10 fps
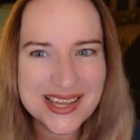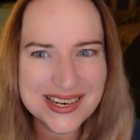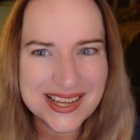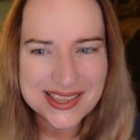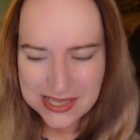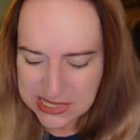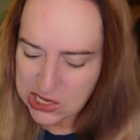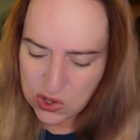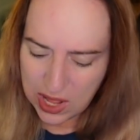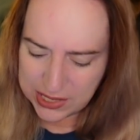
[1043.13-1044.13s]
And this
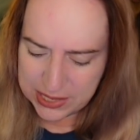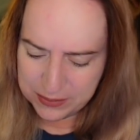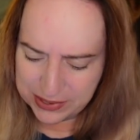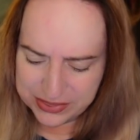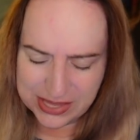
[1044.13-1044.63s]
little Honeywell